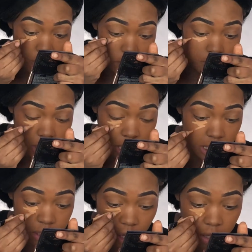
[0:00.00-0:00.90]

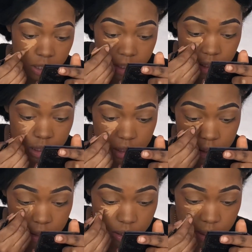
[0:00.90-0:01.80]
finesse all this,
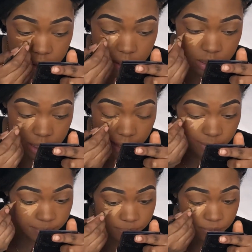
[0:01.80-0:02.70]
because it's, yeah,
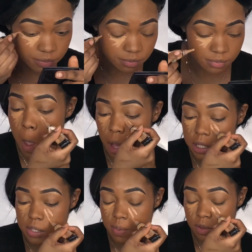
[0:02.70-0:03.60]

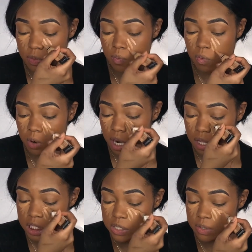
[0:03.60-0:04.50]
it's about $4,
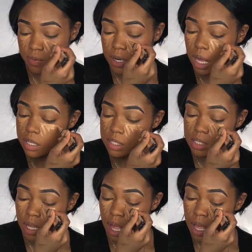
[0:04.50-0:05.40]

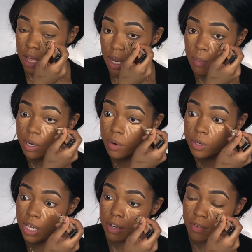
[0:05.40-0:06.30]
$3-4, depending on
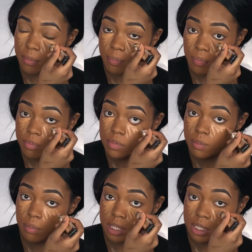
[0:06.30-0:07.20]
where you get it from.
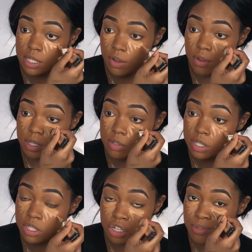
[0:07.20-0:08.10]
Places like Ulta
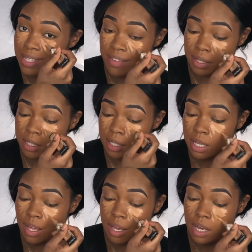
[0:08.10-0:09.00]
try to charge you $7,
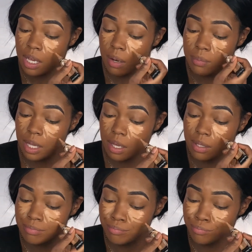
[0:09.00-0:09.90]
and I'm like,